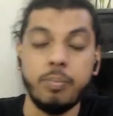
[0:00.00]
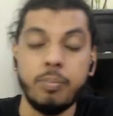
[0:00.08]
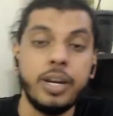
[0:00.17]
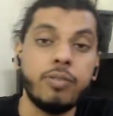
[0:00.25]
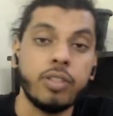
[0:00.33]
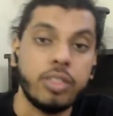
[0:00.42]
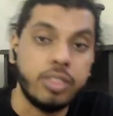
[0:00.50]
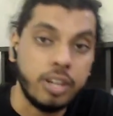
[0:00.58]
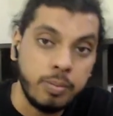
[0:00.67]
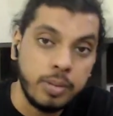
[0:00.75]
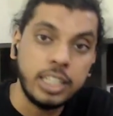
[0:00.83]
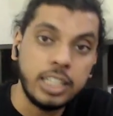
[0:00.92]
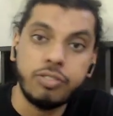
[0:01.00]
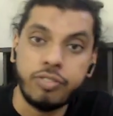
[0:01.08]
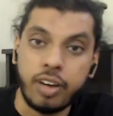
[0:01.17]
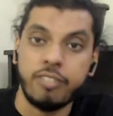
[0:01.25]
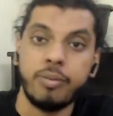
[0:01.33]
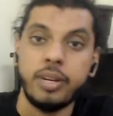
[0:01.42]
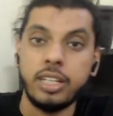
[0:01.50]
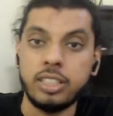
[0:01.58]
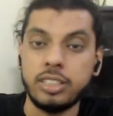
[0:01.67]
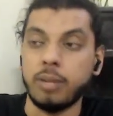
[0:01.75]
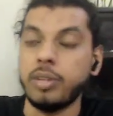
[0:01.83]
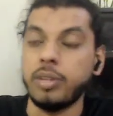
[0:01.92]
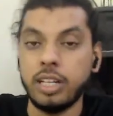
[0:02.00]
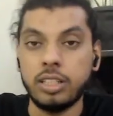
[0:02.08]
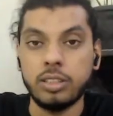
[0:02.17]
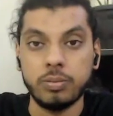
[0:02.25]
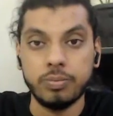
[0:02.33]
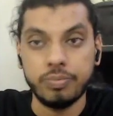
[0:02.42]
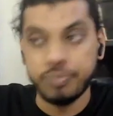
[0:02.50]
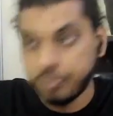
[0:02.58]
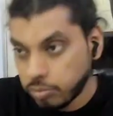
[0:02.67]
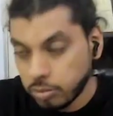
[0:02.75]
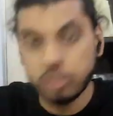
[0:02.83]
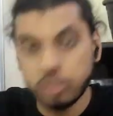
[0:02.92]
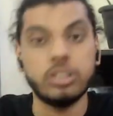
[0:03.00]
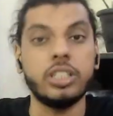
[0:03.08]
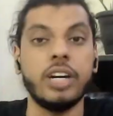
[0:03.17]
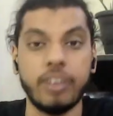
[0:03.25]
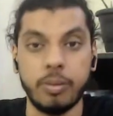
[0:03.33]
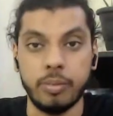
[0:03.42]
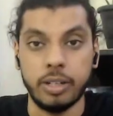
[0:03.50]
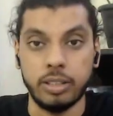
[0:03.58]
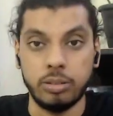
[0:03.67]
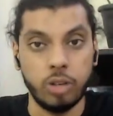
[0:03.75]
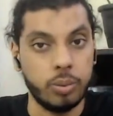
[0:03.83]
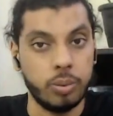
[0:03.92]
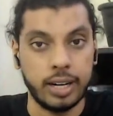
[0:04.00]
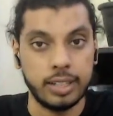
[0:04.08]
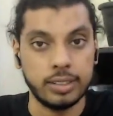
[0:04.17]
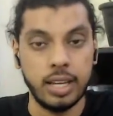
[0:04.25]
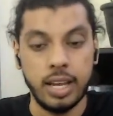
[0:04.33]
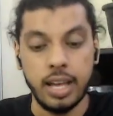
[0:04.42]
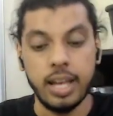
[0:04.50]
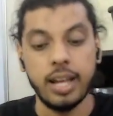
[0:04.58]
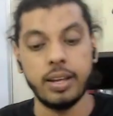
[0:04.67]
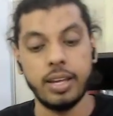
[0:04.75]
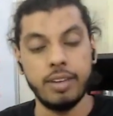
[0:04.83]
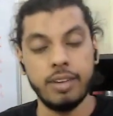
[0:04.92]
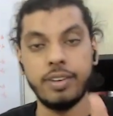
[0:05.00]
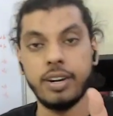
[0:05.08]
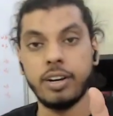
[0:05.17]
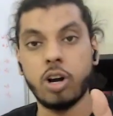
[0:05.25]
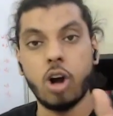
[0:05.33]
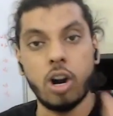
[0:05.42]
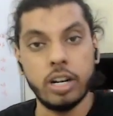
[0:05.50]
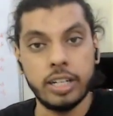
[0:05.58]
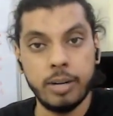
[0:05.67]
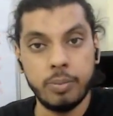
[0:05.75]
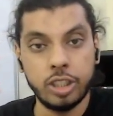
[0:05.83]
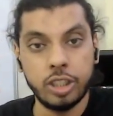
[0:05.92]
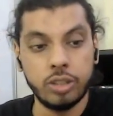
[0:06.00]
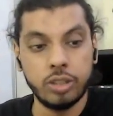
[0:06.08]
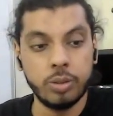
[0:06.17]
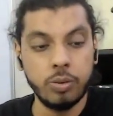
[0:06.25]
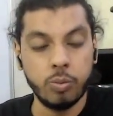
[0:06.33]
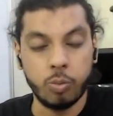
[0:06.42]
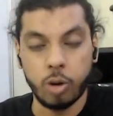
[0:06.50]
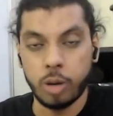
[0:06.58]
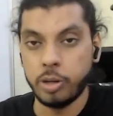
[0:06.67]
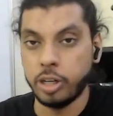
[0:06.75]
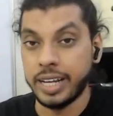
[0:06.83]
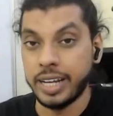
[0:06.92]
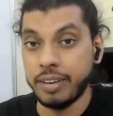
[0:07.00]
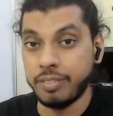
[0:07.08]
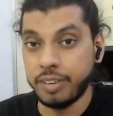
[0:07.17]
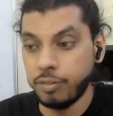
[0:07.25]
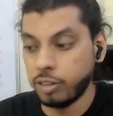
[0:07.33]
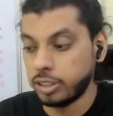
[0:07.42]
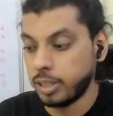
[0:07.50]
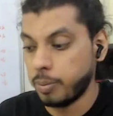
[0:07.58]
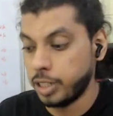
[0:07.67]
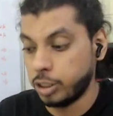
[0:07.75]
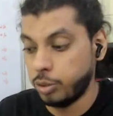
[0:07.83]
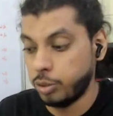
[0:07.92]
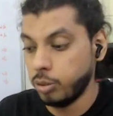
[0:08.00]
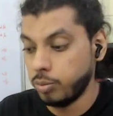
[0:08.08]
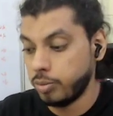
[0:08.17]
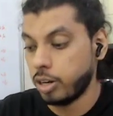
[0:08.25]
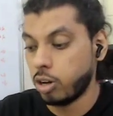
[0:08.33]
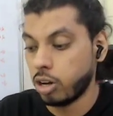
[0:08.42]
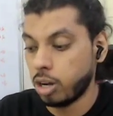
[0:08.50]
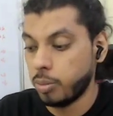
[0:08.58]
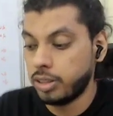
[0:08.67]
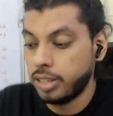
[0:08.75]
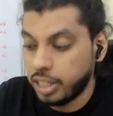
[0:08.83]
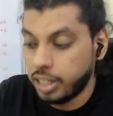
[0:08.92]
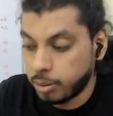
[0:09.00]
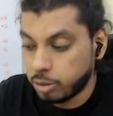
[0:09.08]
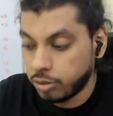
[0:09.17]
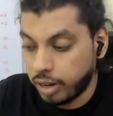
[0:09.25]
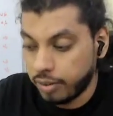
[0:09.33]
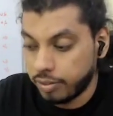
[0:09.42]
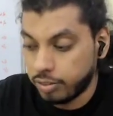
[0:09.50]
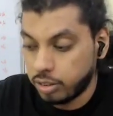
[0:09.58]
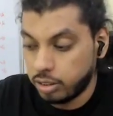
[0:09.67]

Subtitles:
Be it for 3 minutes, 5 minutes, 10 minutes, 35 minutes, whatever that is. Even a content based driven, whatever you're delivering. For example, this video, we are talking about 3 types of live